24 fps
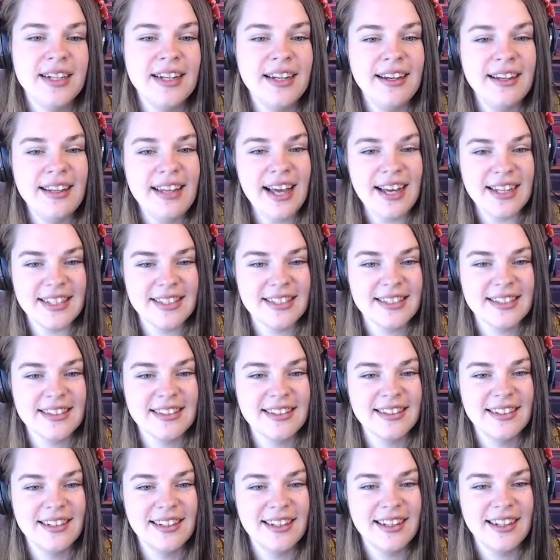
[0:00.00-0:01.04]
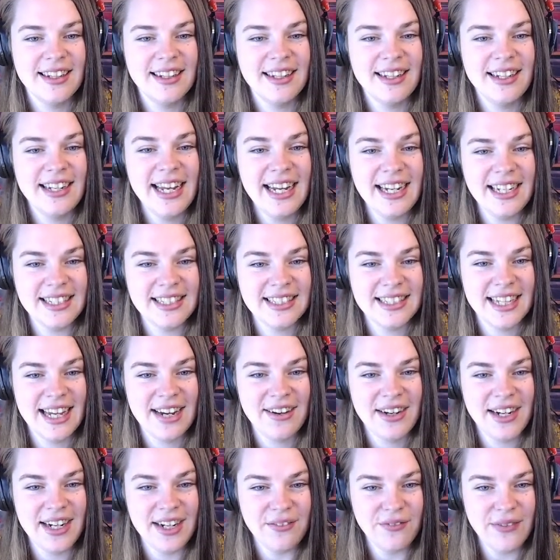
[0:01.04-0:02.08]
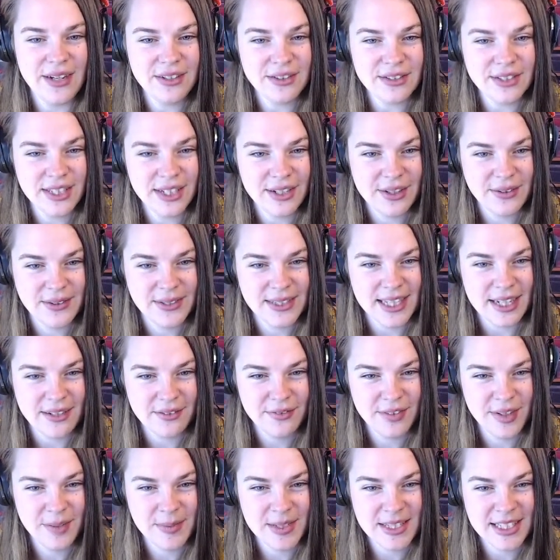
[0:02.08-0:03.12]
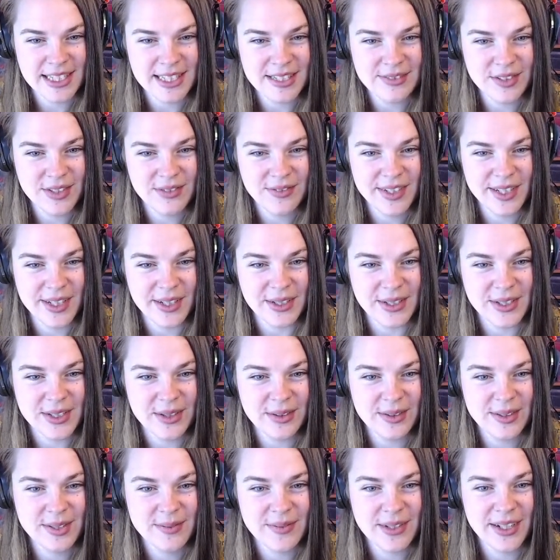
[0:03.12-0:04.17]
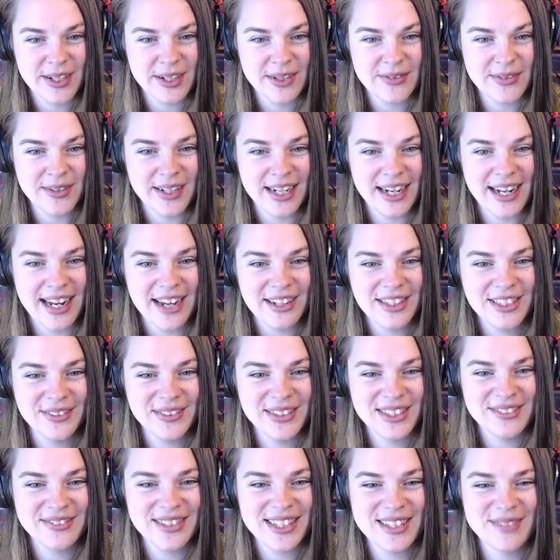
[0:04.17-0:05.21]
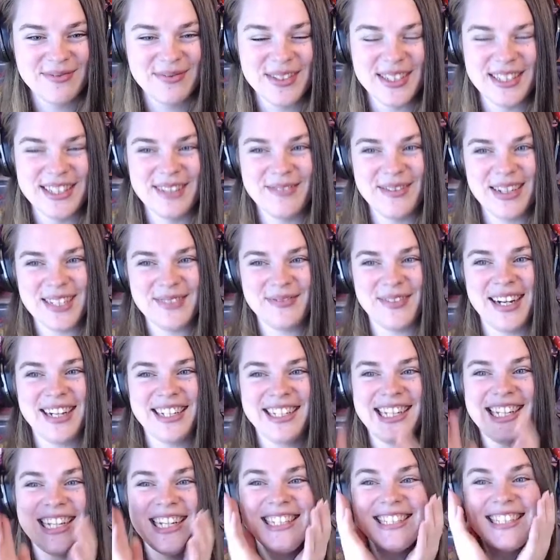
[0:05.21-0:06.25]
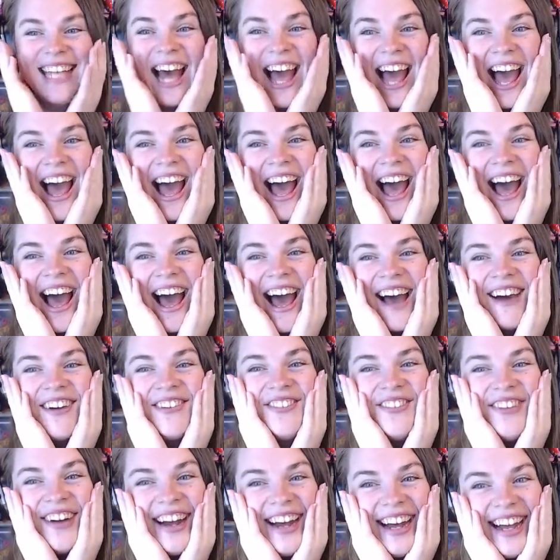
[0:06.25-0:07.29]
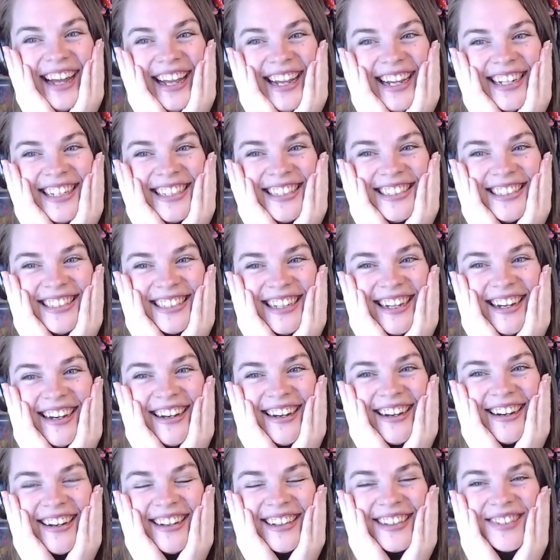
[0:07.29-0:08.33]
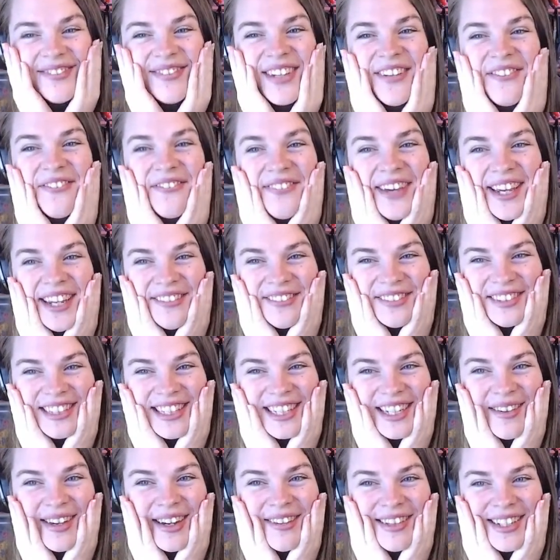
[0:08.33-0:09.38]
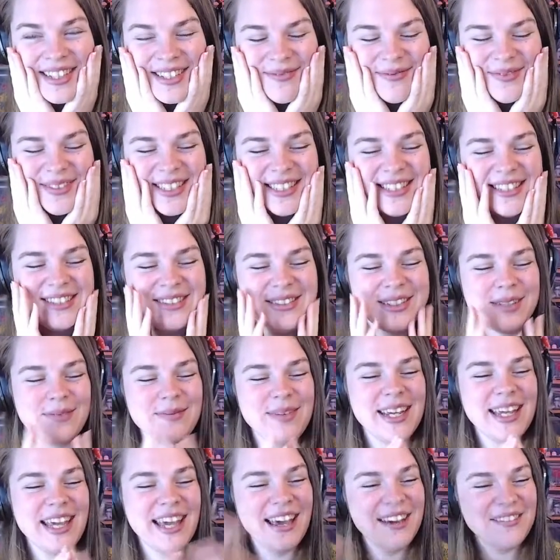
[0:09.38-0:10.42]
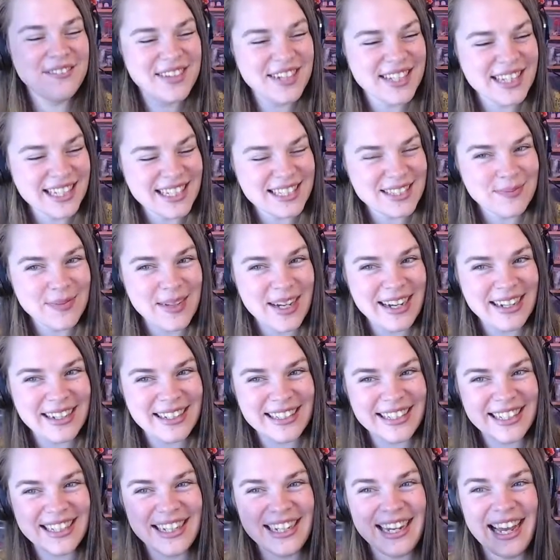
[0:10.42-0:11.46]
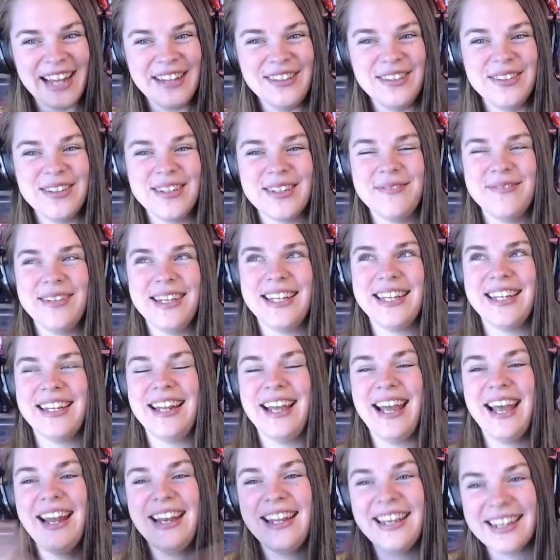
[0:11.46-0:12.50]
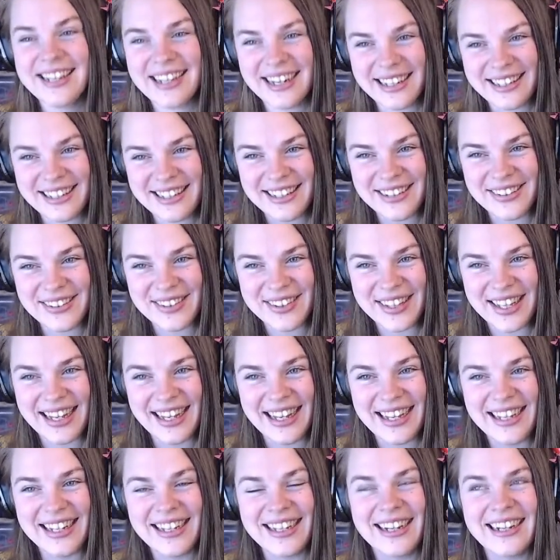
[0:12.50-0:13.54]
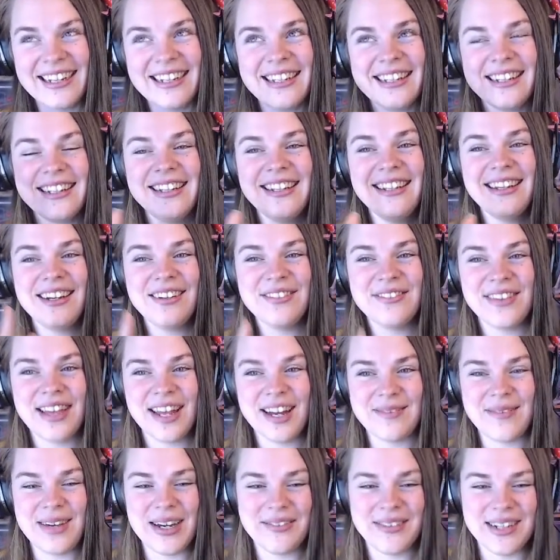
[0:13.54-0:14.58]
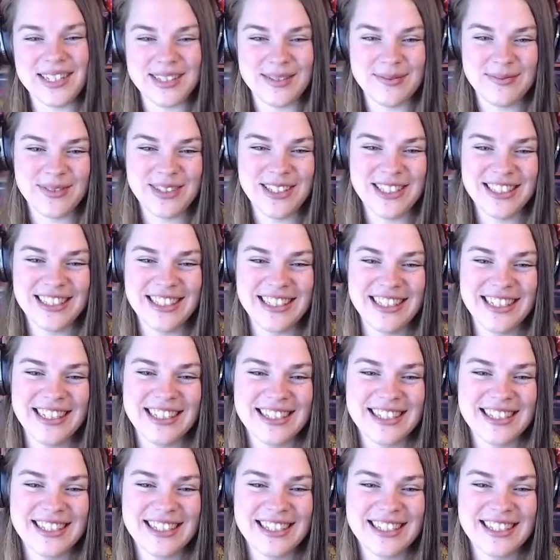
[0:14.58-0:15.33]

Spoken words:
Yes. Nate, Kerry, found your channel through Zach Friedman's interview video, showed it to my girlfriend, and now she wants a resin printer to make sparkly things. Right? Oh, it's my favorite thing about resin printers. You can make everything sparkly and you can make it any color you like. I love that about resin printing.